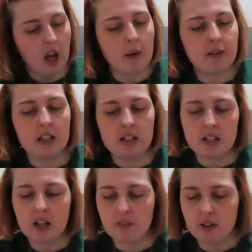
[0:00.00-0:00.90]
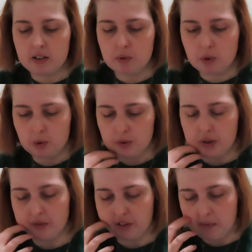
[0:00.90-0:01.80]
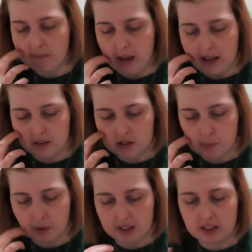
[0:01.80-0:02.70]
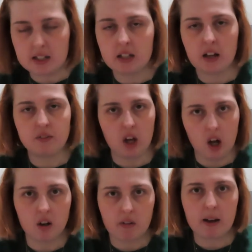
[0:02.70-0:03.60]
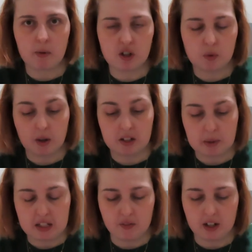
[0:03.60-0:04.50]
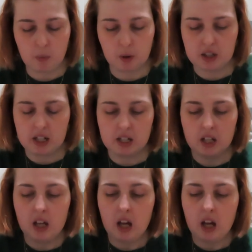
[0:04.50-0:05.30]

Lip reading: I mean, they did have like some cool stuff in the men's, but like they didn't have the RA, which is what I specifically wanted.